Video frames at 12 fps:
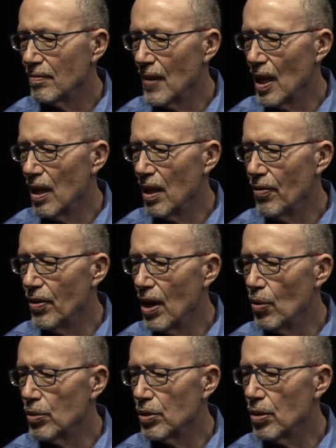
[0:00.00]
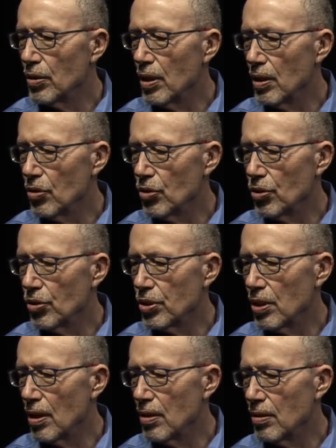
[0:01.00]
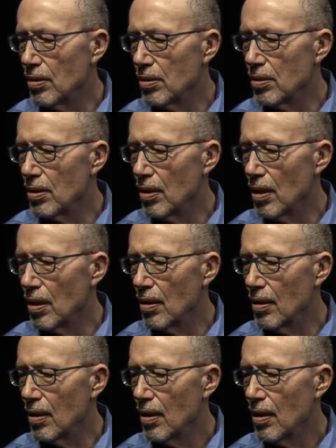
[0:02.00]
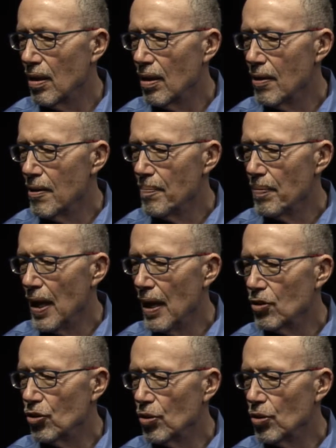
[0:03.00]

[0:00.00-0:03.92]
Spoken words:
I love it. I was looking at your son's, at